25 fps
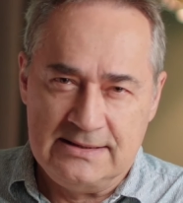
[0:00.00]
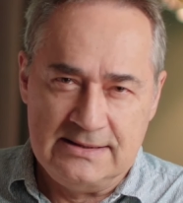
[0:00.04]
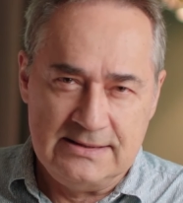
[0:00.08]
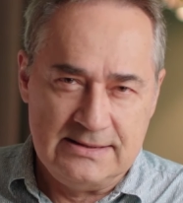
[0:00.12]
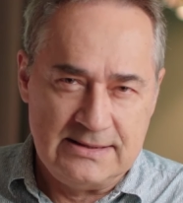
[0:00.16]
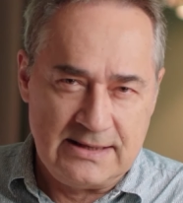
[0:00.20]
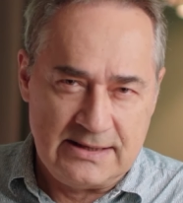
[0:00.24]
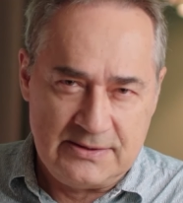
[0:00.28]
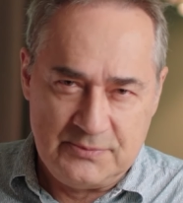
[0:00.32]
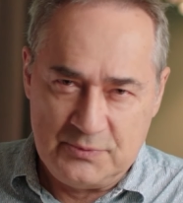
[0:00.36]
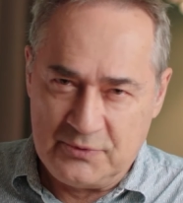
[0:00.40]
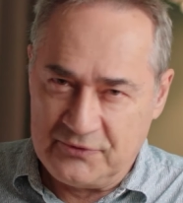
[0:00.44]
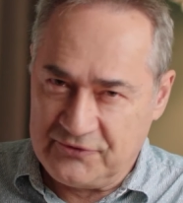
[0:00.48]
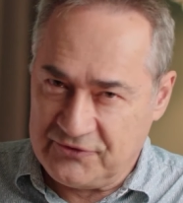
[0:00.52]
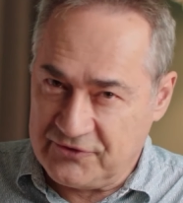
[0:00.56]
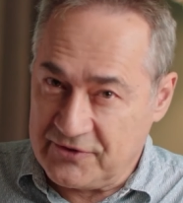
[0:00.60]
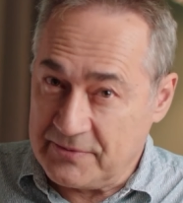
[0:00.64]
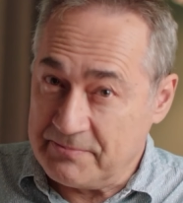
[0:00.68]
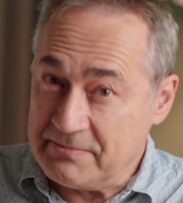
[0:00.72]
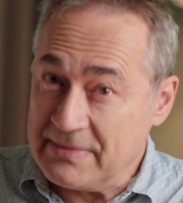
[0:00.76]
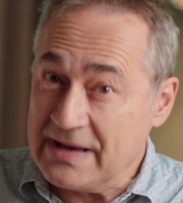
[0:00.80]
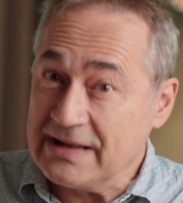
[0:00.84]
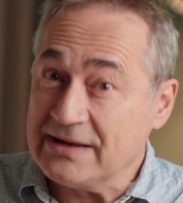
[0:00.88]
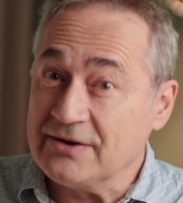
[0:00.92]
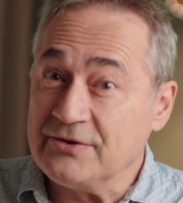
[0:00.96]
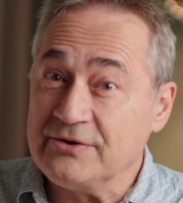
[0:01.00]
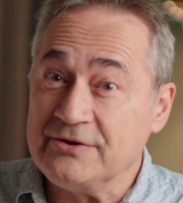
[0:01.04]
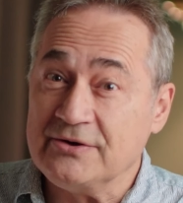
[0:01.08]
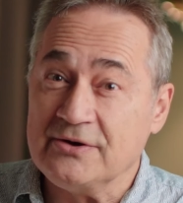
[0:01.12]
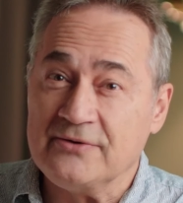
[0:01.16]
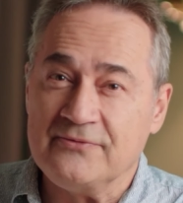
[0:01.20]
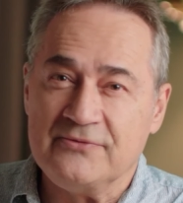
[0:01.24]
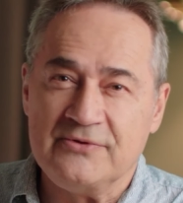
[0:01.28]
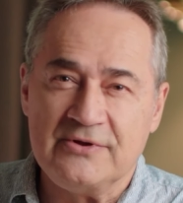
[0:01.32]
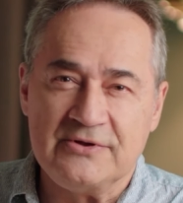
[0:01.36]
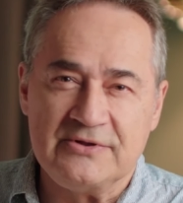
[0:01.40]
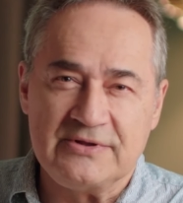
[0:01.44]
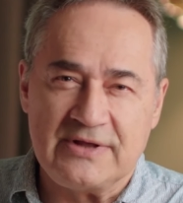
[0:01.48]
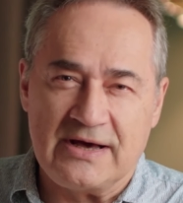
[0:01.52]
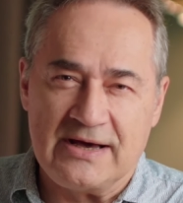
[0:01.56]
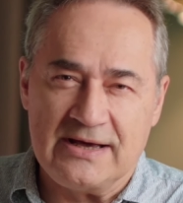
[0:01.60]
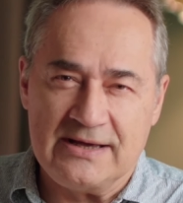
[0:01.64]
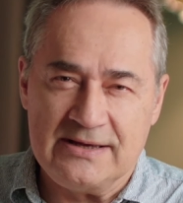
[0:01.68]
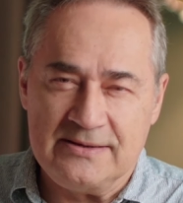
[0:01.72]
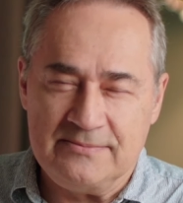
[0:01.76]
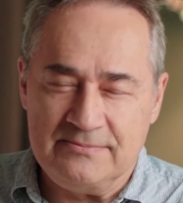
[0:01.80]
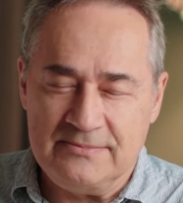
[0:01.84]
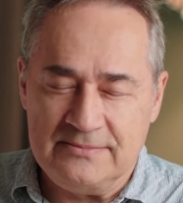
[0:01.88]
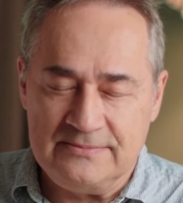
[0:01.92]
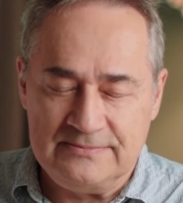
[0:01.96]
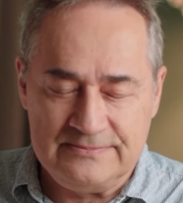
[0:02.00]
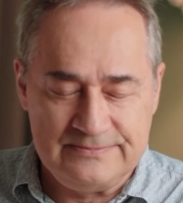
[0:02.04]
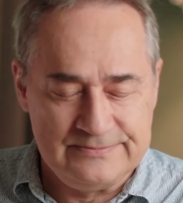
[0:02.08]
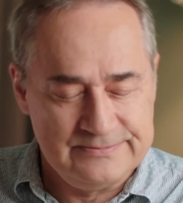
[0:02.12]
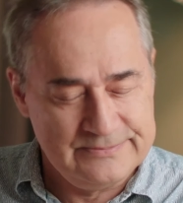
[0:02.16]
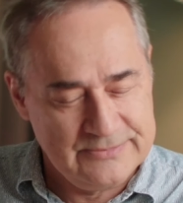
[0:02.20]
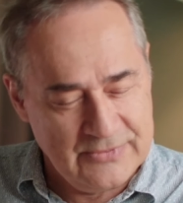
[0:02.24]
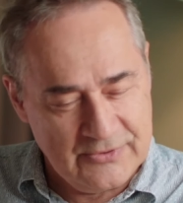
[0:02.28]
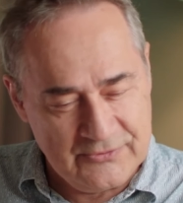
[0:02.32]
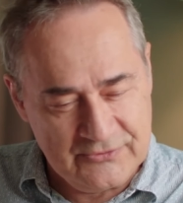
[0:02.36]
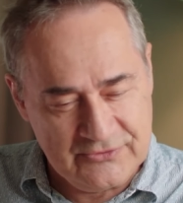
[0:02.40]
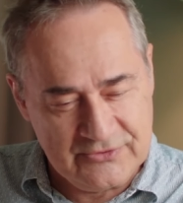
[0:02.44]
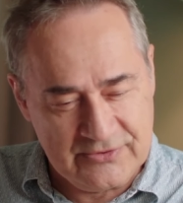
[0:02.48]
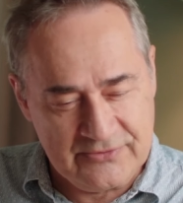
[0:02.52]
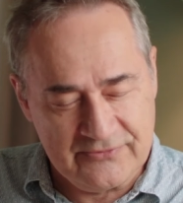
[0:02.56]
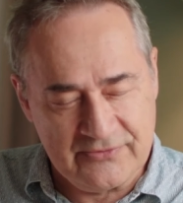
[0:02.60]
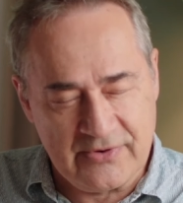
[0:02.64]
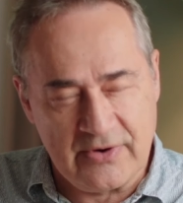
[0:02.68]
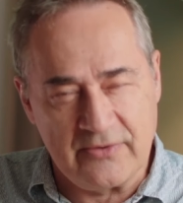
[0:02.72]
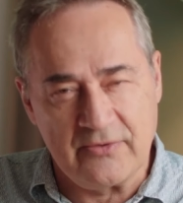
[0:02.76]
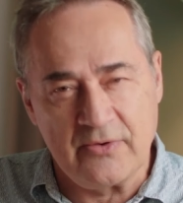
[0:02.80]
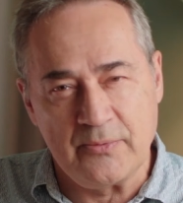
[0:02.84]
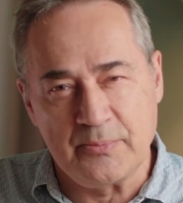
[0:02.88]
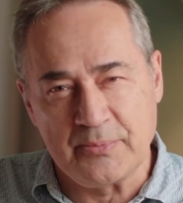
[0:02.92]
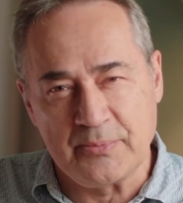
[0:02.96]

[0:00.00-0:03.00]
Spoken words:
that was the melody of the time. Most of our